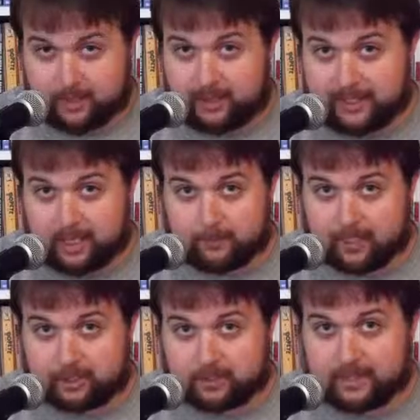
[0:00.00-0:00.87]
any
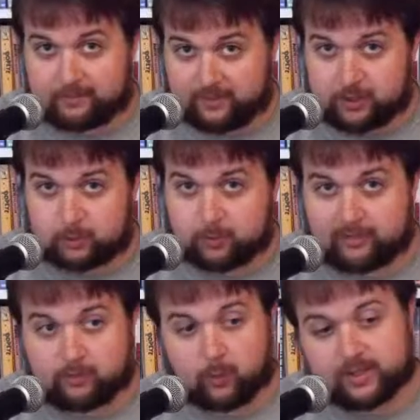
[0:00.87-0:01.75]
animation that featured
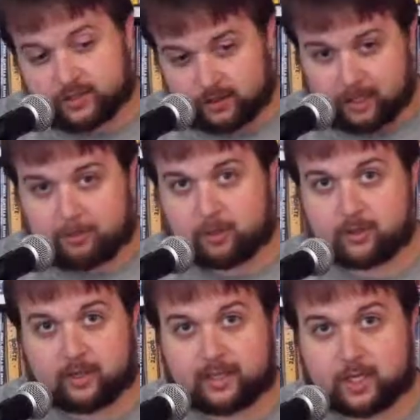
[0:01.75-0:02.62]
my voice, I put
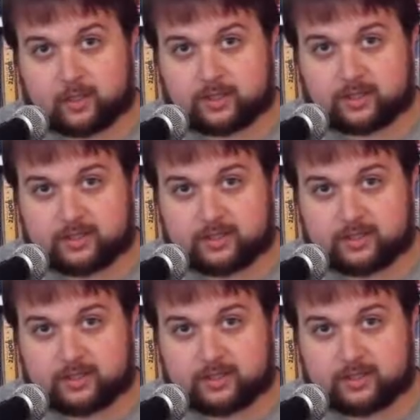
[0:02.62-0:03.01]
it right here on this